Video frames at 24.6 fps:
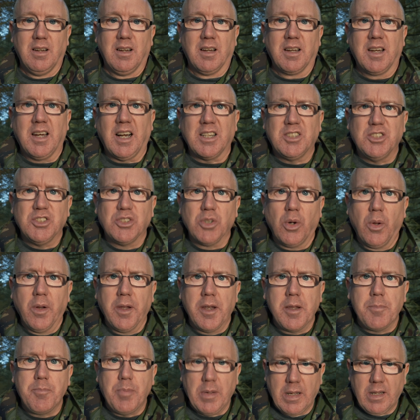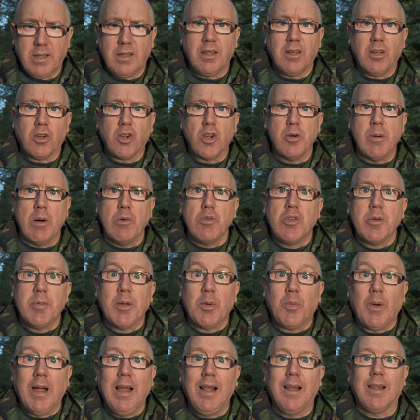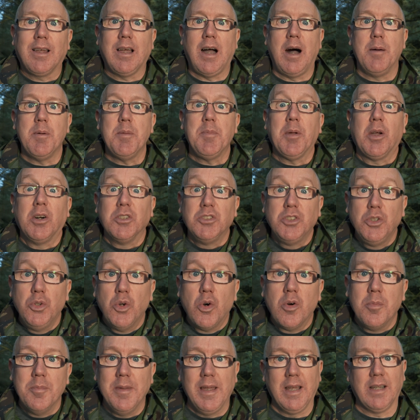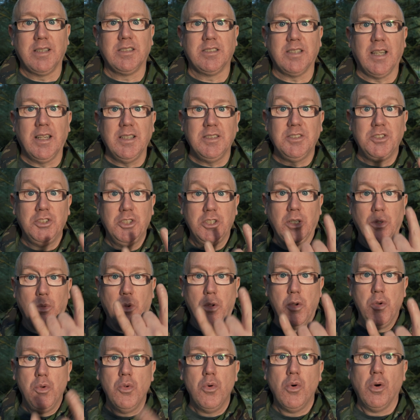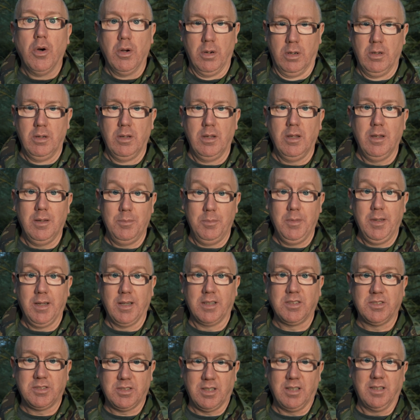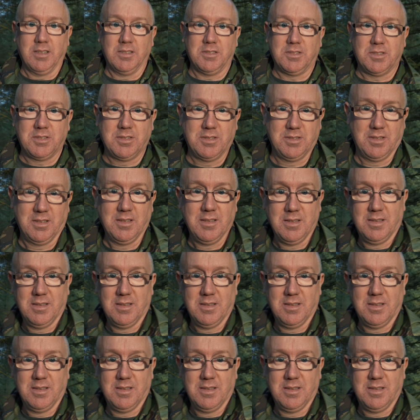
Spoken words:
catch us all in a bit. Come out and do a bit of wild camping, because you know it makes sense. You know it makes sense.